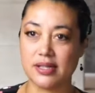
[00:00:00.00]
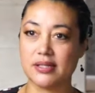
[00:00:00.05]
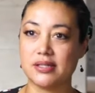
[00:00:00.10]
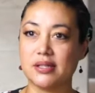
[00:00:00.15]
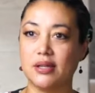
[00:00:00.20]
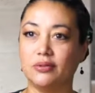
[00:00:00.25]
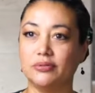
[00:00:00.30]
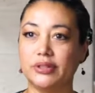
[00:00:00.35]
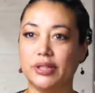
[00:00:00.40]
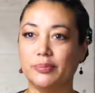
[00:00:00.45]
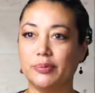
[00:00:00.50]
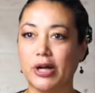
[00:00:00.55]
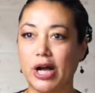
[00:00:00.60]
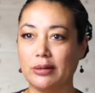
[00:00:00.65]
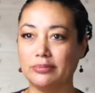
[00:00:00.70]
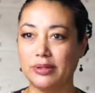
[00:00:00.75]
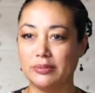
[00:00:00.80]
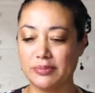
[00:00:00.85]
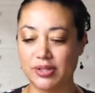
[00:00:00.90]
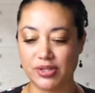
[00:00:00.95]
That's the only
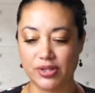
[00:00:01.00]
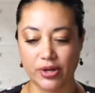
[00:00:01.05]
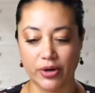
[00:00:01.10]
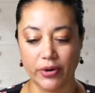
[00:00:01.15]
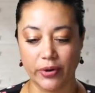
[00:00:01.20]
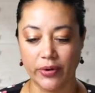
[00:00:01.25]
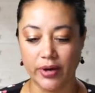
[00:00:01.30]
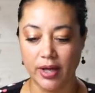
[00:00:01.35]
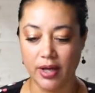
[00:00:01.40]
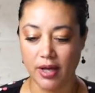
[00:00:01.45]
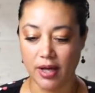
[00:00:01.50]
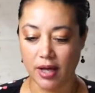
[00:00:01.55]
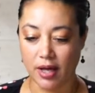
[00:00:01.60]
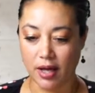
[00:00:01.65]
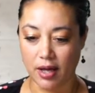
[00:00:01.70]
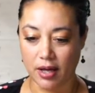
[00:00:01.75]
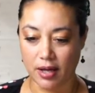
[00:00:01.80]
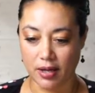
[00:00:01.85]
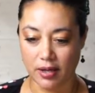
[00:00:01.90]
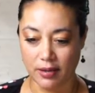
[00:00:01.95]
problem. So,
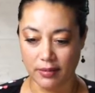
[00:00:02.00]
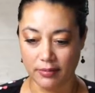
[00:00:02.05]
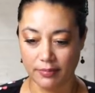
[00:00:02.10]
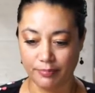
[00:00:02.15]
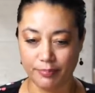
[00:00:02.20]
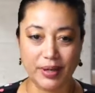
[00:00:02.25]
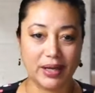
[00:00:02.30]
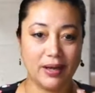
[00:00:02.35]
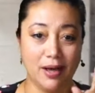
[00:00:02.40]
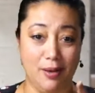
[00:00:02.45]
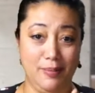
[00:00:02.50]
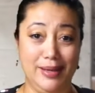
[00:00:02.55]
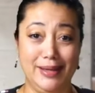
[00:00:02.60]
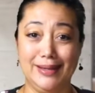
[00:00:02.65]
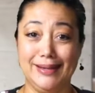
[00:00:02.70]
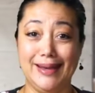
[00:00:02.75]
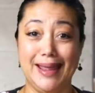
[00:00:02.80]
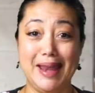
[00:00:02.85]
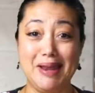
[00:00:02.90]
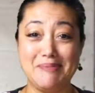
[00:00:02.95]
but
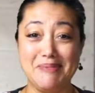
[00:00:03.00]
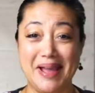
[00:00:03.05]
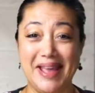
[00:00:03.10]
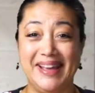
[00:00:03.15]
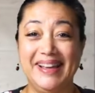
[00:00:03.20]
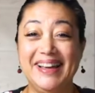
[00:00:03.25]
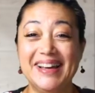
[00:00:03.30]
comment in anyway,